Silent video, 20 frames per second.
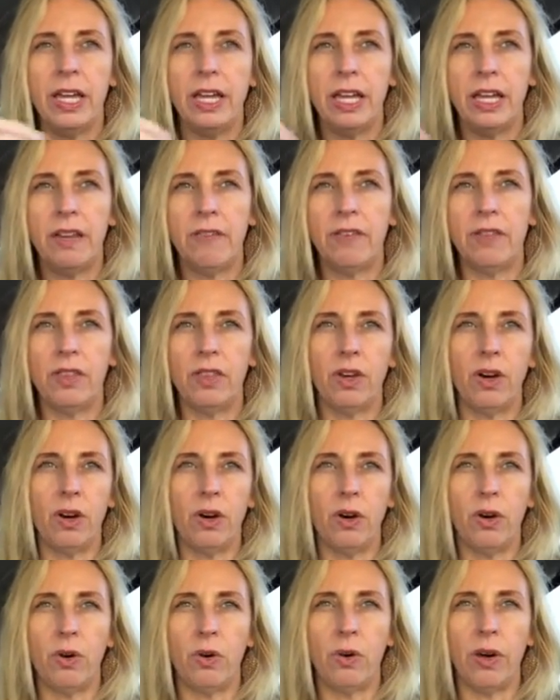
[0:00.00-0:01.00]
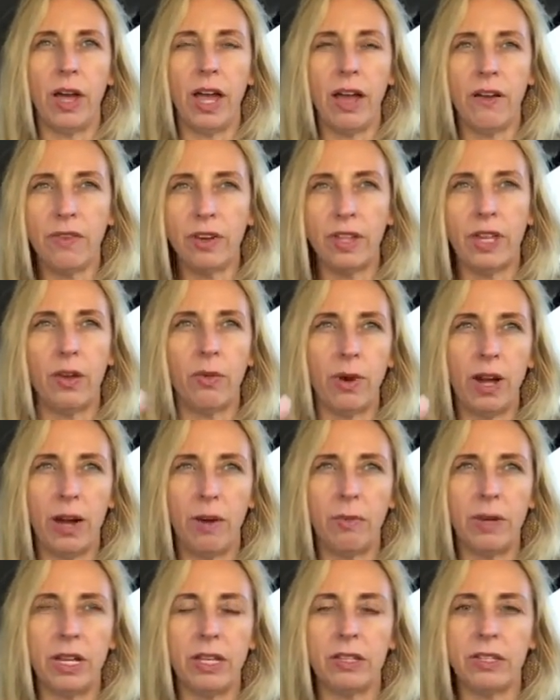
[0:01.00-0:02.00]
even though everything
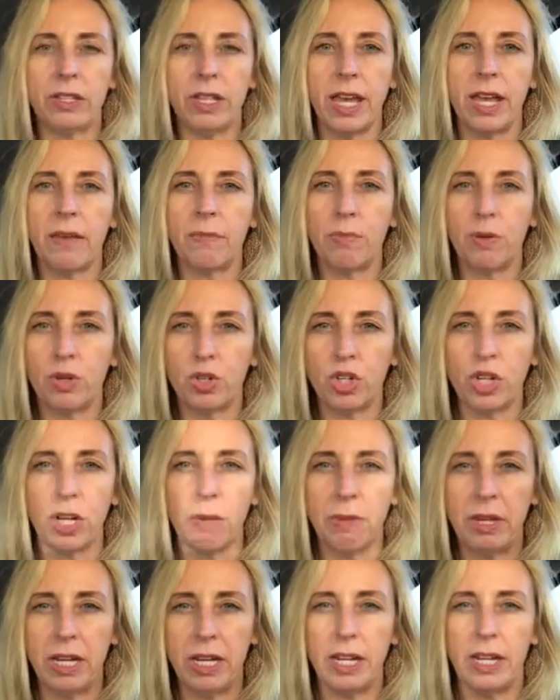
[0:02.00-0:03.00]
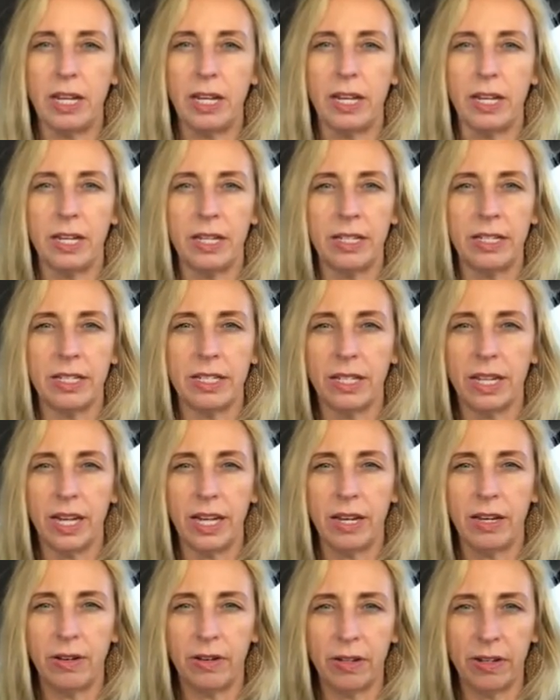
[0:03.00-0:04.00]
around me is like pushing me
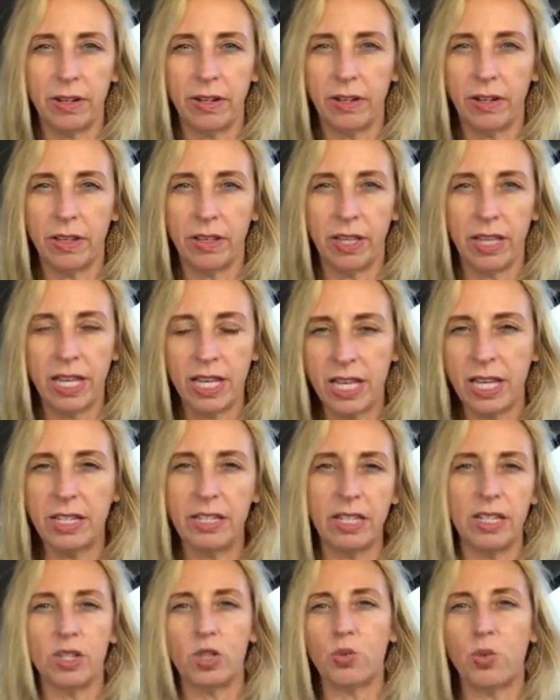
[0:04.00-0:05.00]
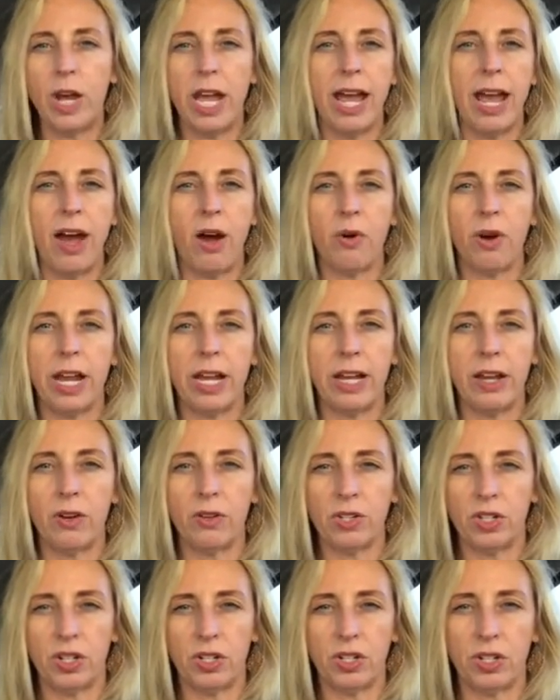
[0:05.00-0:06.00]
in the easiest way out right
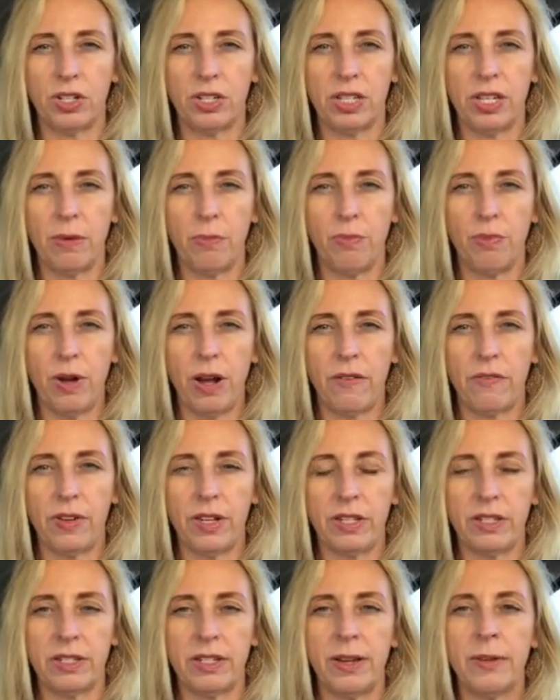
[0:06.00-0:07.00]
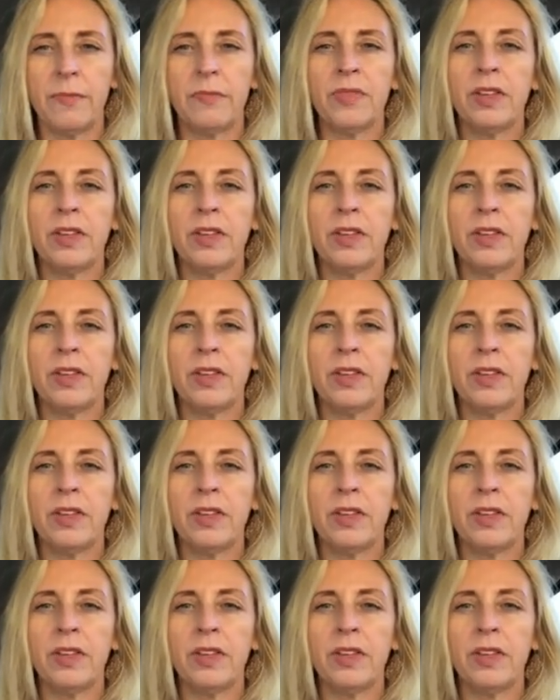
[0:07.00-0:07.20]
now is to just skip breakfast,